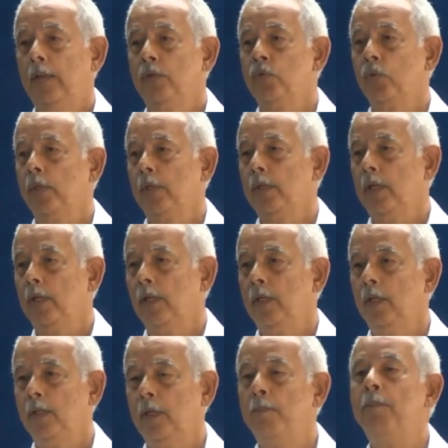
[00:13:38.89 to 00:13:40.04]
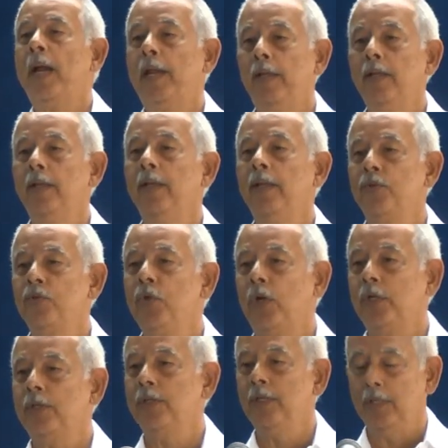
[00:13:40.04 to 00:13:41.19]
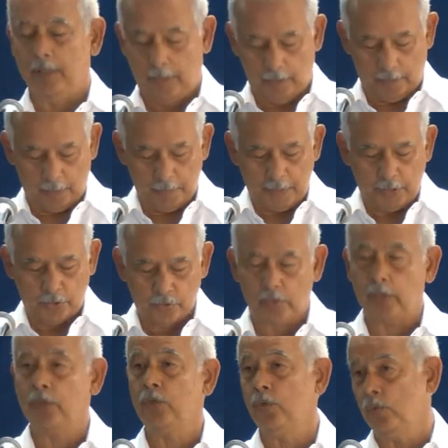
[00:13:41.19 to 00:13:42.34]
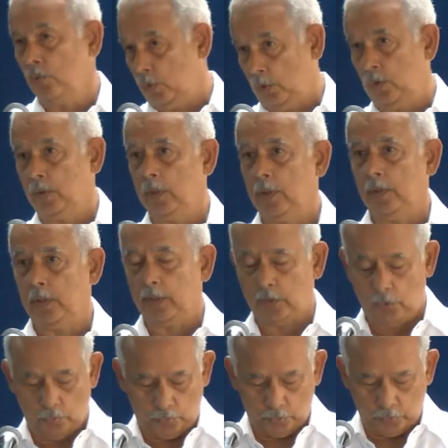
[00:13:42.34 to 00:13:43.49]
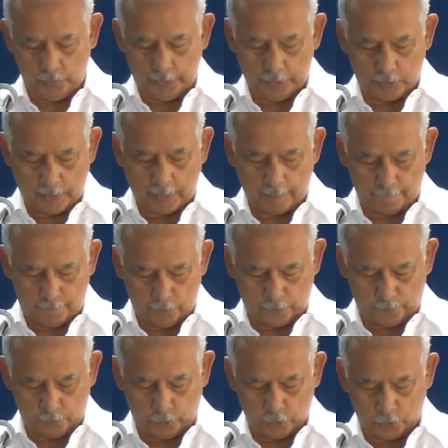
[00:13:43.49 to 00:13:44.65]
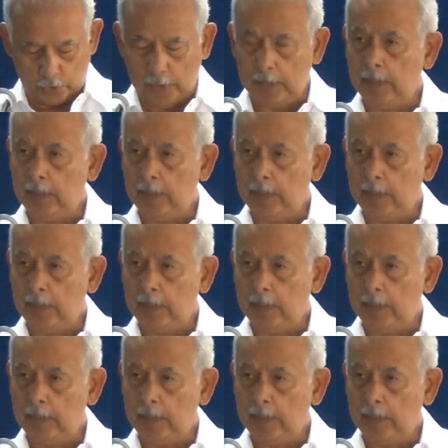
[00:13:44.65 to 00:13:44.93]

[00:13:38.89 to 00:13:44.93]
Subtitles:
so that the pie is not diminished that you need to have for your